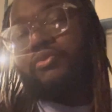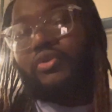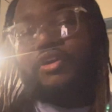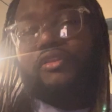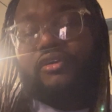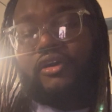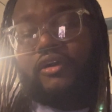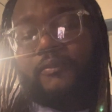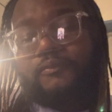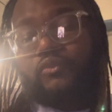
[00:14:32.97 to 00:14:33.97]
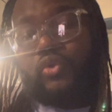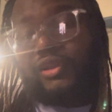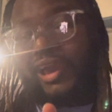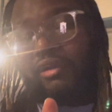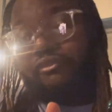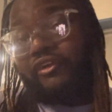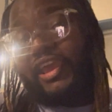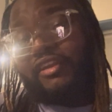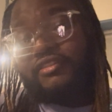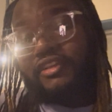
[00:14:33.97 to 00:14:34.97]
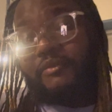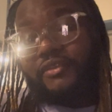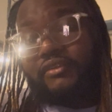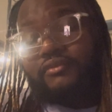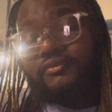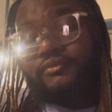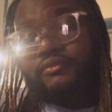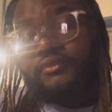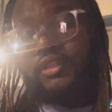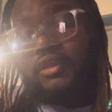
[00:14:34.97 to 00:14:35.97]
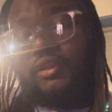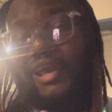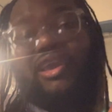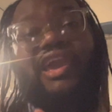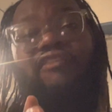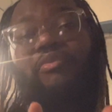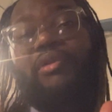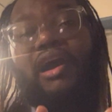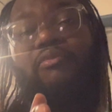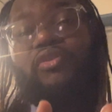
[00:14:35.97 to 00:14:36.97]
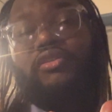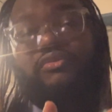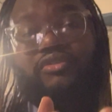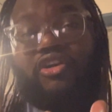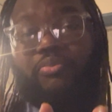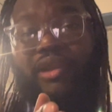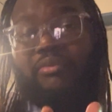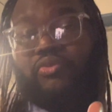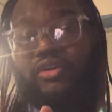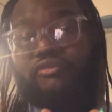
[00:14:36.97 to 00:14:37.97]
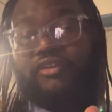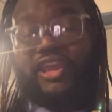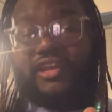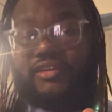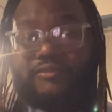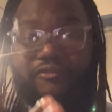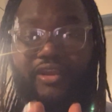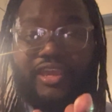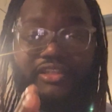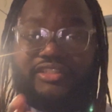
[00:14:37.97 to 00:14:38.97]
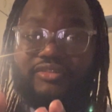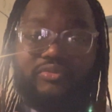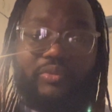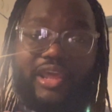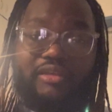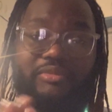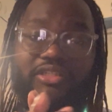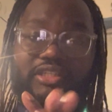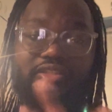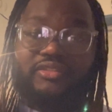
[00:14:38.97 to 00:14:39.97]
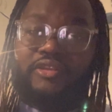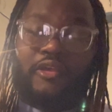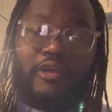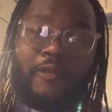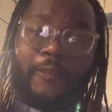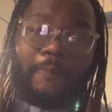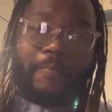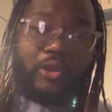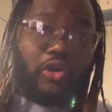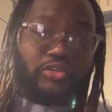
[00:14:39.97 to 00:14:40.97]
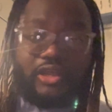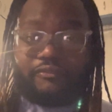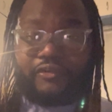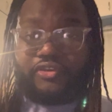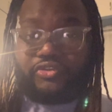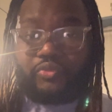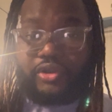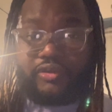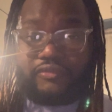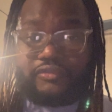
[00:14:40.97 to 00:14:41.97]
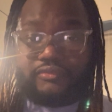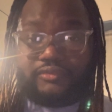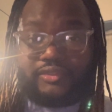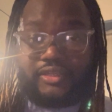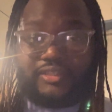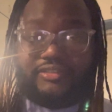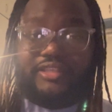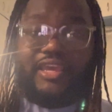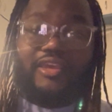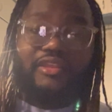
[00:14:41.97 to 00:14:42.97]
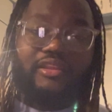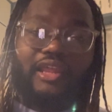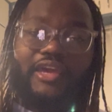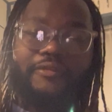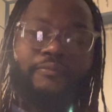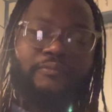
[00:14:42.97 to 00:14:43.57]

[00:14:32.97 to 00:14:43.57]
with like a friend or something. Like you have a problem with a friend, and the friend just randomly just goes off on you or whatever. Instead, like,